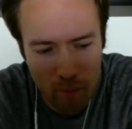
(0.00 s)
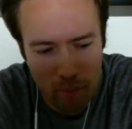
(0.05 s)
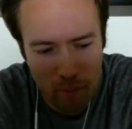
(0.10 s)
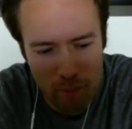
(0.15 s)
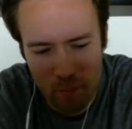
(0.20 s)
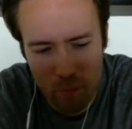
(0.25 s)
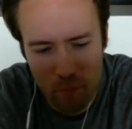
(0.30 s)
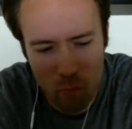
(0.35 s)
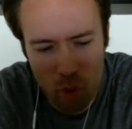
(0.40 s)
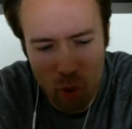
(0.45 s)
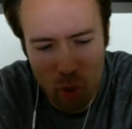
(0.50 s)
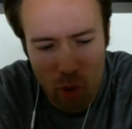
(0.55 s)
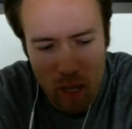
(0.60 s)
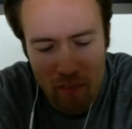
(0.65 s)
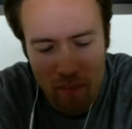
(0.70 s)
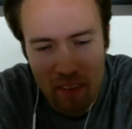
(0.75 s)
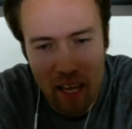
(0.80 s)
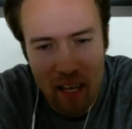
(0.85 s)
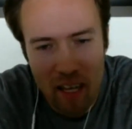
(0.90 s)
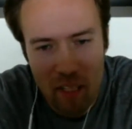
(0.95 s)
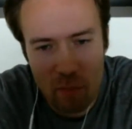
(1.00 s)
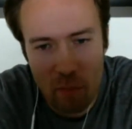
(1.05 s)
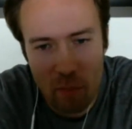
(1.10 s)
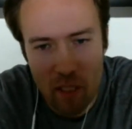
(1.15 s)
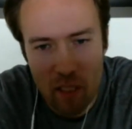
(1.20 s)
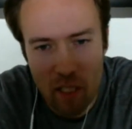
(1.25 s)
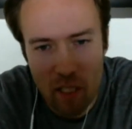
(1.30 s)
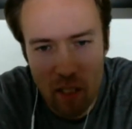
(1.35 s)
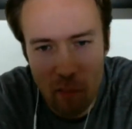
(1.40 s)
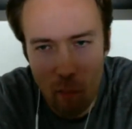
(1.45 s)
We don't have that as
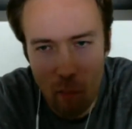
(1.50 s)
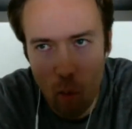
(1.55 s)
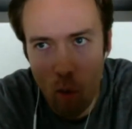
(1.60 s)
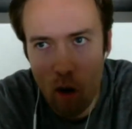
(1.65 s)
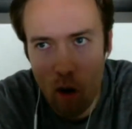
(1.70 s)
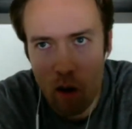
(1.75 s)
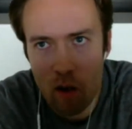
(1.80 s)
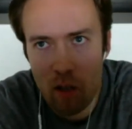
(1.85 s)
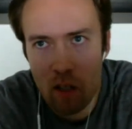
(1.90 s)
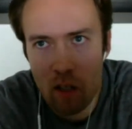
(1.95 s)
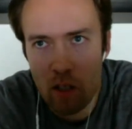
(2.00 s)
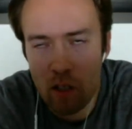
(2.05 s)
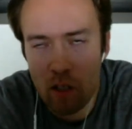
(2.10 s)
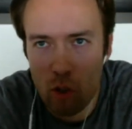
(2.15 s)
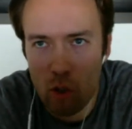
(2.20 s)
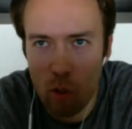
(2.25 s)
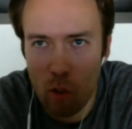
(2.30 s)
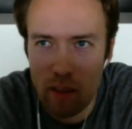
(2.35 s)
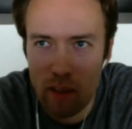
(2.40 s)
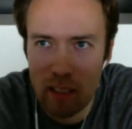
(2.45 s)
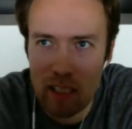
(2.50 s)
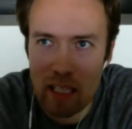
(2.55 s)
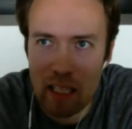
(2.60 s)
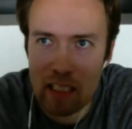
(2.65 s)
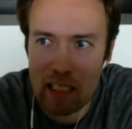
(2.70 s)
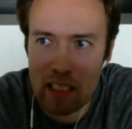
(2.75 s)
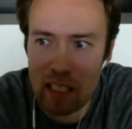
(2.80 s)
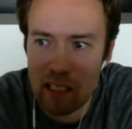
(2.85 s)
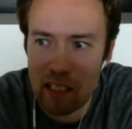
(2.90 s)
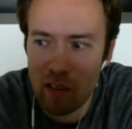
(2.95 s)
much anymore. So I think that's
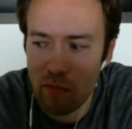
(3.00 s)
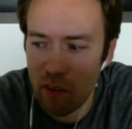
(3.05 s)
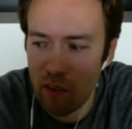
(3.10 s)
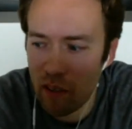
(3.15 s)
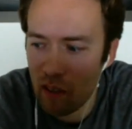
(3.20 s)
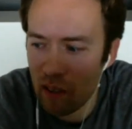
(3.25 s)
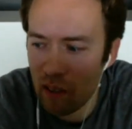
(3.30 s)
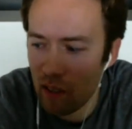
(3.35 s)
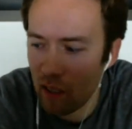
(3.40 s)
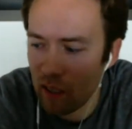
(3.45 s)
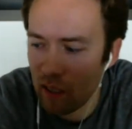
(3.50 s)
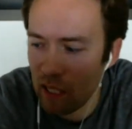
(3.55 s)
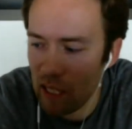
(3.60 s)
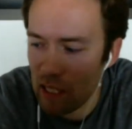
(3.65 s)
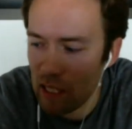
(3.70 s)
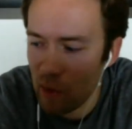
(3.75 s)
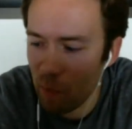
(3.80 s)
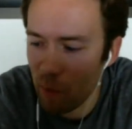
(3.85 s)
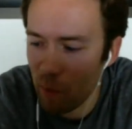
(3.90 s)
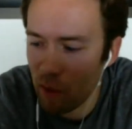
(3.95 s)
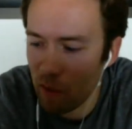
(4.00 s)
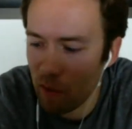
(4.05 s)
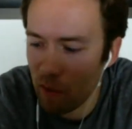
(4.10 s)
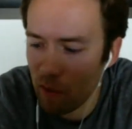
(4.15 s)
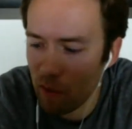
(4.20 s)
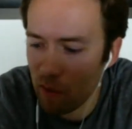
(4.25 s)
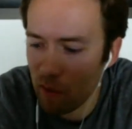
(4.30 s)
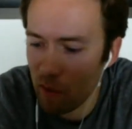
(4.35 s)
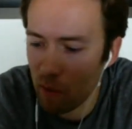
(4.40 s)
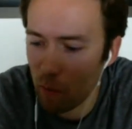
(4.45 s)
less of a case.
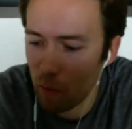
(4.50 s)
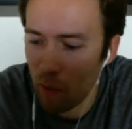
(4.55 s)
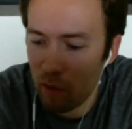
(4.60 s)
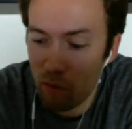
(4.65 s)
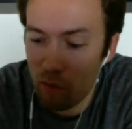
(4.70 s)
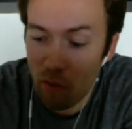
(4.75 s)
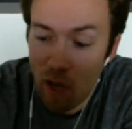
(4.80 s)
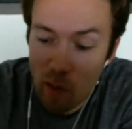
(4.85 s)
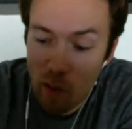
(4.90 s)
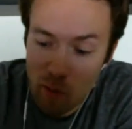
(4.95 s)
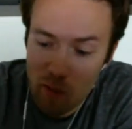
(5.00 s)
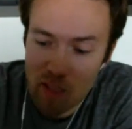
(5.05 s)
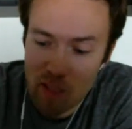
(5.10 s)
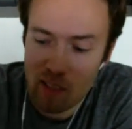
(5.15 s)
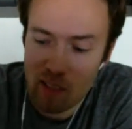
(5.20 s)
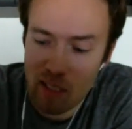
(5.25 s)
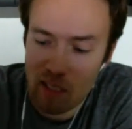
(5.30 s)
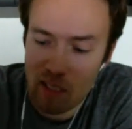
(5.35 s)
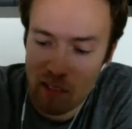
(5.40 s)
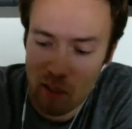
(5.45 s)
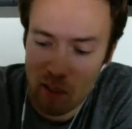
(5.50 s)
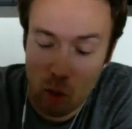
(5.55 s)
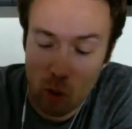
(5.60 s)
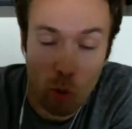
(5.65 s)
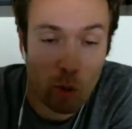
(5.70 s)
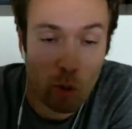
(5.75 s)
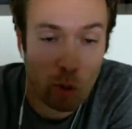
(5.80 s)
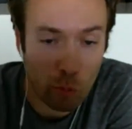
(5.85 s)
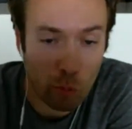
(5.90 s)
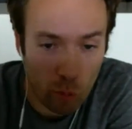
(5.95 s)
But what I found is that
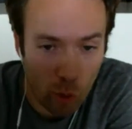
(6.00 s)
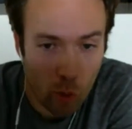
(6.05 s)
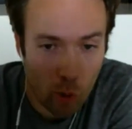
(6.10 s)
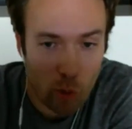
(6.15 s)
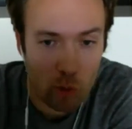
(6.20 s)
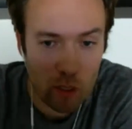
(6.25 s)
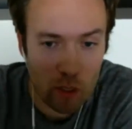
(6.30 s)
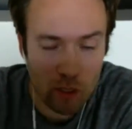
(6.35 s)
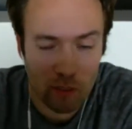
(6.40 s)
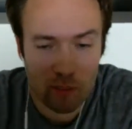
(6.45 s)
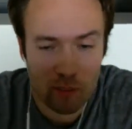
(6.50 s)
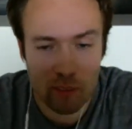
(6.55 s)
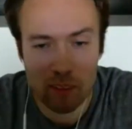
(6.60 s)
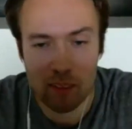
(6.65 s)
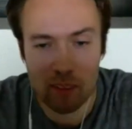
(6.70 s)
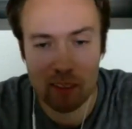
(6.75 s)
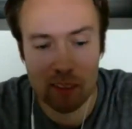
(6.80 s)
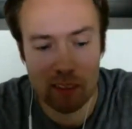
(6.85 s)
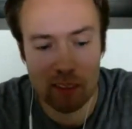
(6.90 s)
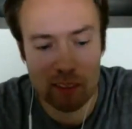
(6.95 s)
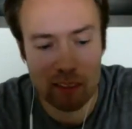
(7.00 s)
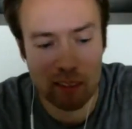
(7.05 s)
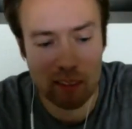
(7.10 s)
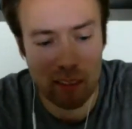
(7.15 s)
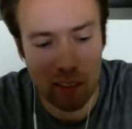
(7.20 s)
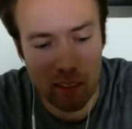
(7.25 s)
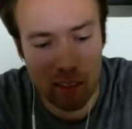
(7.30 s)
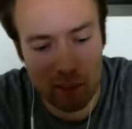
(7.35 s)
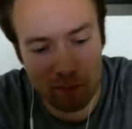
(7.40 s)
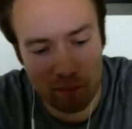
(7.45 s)
going rogue is
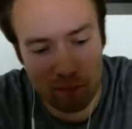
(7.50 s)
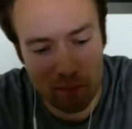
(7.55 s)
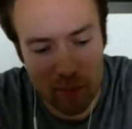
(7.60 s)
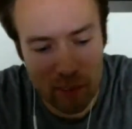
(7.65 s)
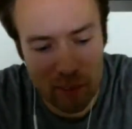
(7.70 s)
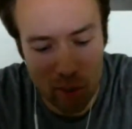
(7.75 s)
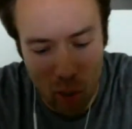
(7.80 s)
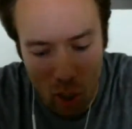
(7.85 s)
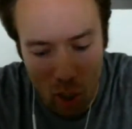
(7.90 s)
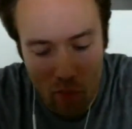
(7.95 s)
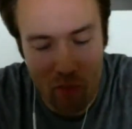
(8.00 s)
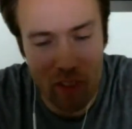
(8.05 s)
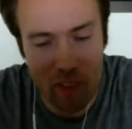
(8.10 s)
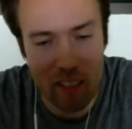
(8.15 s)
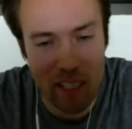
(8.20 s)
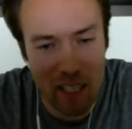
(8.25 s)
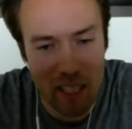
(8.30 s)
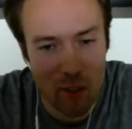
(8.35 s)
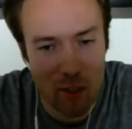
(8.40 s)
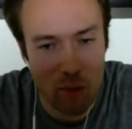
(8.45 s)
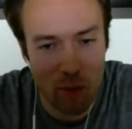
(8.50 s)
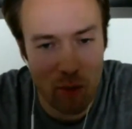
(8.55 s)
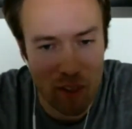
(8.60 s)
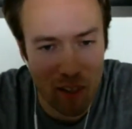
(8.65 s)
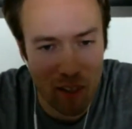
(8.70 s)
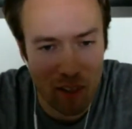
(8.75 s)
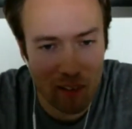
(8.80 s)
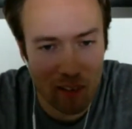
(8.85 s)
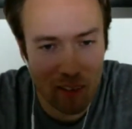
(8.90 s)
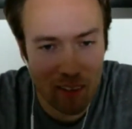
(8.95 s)
often the answer there.
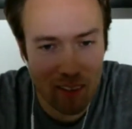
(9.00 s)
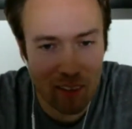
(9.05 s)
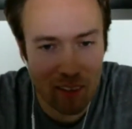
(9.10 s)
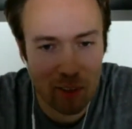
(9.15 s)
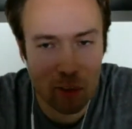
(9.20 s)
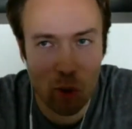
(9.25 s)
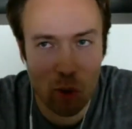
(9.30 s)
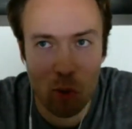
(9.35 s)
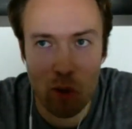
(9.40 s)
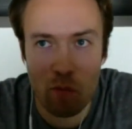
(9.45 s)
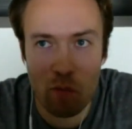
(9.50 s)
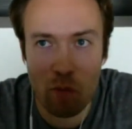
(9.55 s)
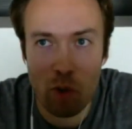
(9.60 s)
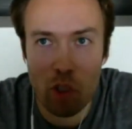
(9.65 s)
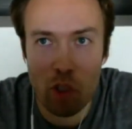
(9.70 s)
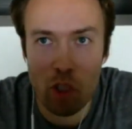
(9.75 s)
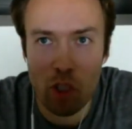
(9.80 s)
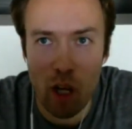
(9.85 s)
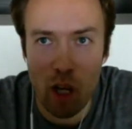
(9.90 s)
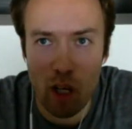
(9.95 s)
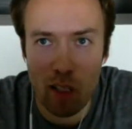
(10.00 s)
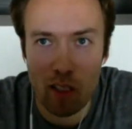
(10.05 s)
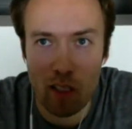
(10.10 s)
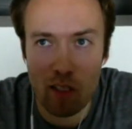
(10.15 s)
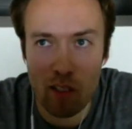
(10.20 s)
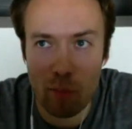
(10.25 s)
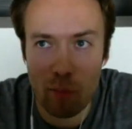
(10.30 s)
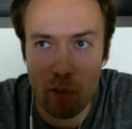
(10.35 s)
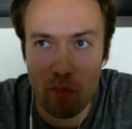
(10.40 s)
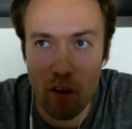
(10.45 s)
So if you're stuck in
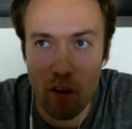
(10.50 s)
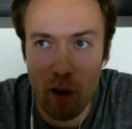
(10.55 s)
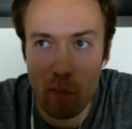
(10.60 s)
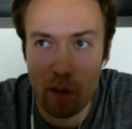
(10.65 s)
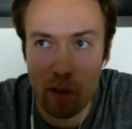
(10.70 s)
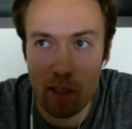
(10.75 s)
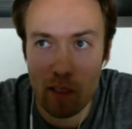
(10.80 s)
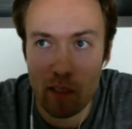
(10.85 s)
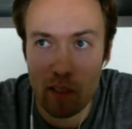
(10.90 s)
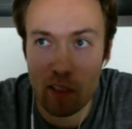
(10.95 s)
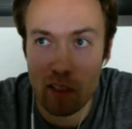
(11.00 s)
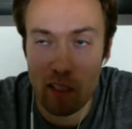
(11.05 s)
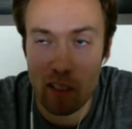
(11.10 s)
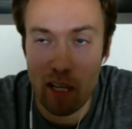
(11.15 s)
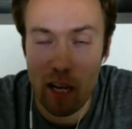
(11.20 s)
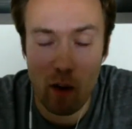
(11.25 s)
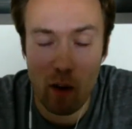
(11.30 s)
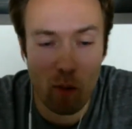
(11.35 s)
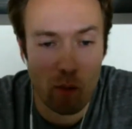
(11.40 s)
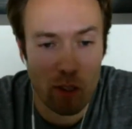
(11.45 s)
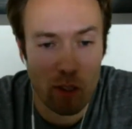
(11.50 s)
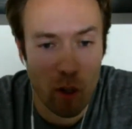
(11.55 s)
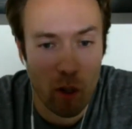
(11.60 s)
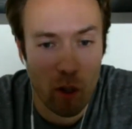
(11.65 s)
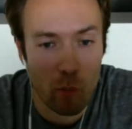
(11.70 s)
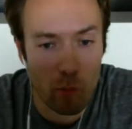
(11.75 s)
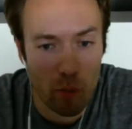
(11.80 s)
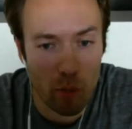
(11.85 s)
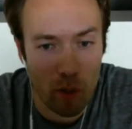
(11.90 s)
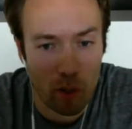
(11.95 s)
some environment that's just inherently
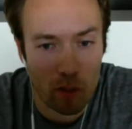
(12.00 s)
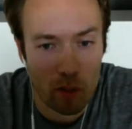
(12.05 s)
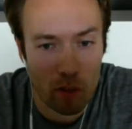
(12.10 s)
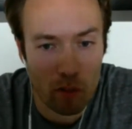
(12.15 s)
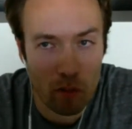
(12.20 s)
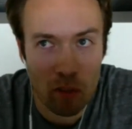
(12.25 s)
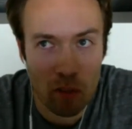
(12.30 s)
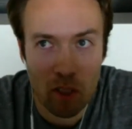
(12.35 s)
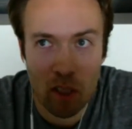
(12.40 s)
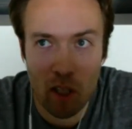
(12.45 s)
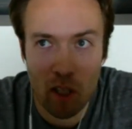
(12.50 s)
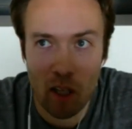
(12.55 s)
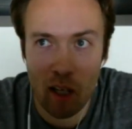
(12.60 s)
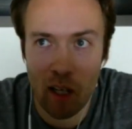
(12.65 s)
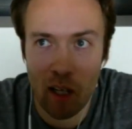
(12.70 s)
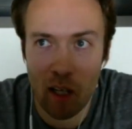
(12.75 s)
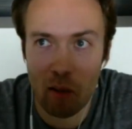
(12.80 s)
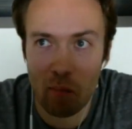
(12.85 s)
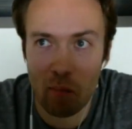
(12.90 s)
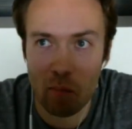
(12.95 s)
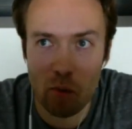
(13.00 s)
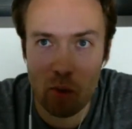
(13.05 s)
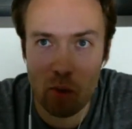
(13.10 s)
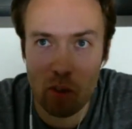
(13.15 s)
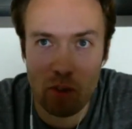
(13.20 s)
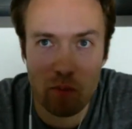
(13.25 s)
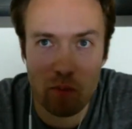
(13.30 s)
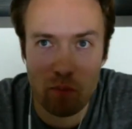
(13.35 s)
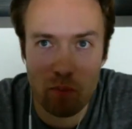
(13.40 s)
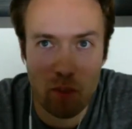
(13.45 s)
unproductive, just
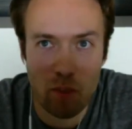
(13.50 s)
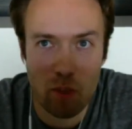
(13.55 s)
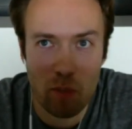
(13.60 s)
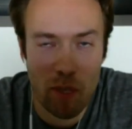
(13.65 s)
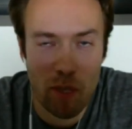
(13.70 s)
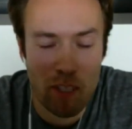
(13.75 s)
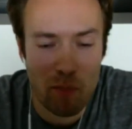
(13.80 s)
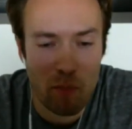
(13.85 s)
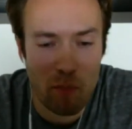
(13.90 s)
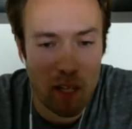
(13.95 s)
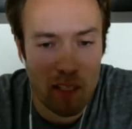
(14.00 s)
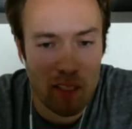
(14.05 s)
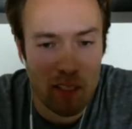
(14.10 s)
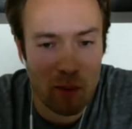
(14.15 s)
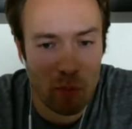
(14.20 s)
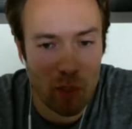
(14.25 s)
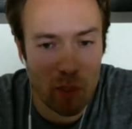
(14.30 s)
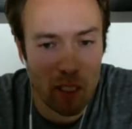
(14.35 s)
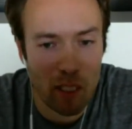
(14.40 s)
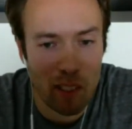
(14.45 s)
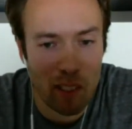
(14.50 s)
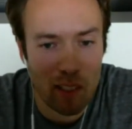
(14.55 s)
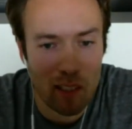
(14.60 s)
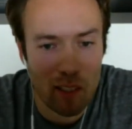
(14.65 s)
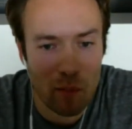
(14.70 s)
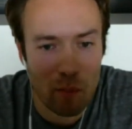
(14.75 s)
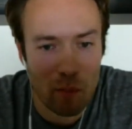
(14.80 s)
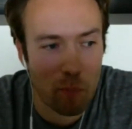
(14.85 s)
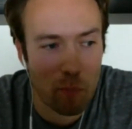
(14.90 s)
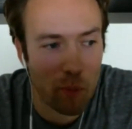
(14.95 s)
spend some nights and weekends,
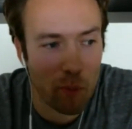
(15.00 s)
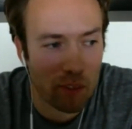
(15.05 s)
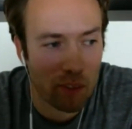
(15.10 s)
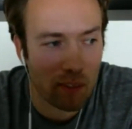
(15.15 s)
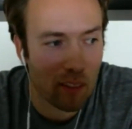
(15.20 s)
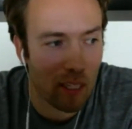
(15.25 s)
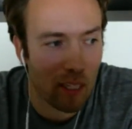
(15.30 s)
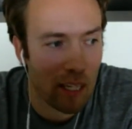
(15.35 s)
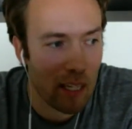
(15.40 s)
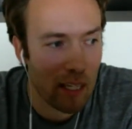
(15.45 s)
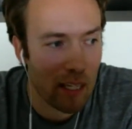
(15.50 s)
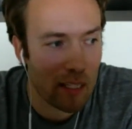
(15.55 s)
build a